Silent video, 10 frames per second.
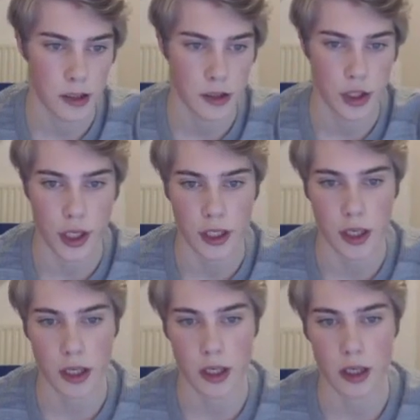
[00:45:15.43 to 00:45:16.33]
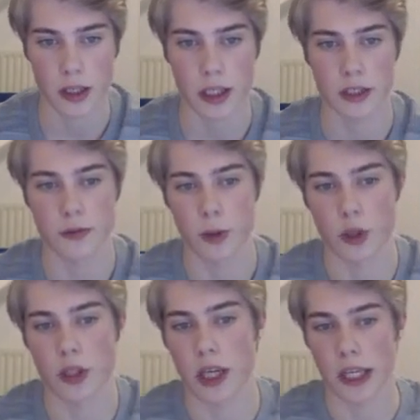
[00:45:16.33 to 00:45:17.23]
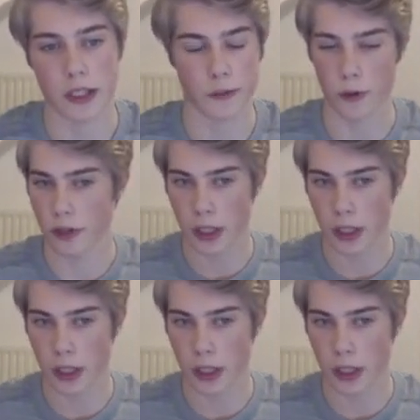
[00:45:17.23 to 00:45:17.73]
check, king g1, king h4.